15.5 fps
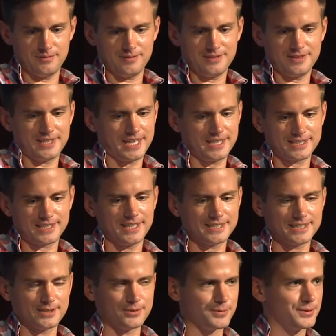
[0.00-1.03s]
case
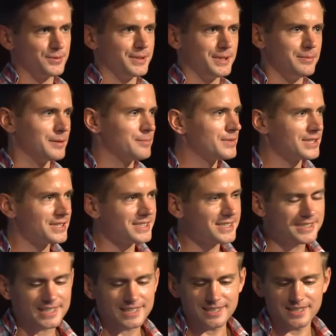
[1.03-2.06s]
classes with 20
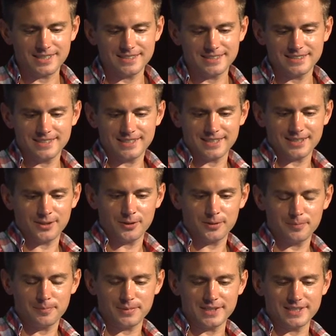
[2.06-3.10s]
members, I hope.
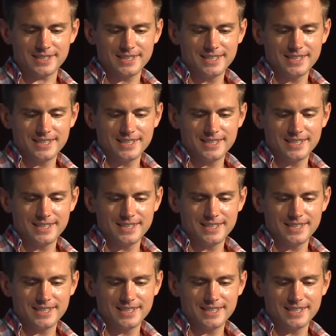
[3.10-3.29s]
But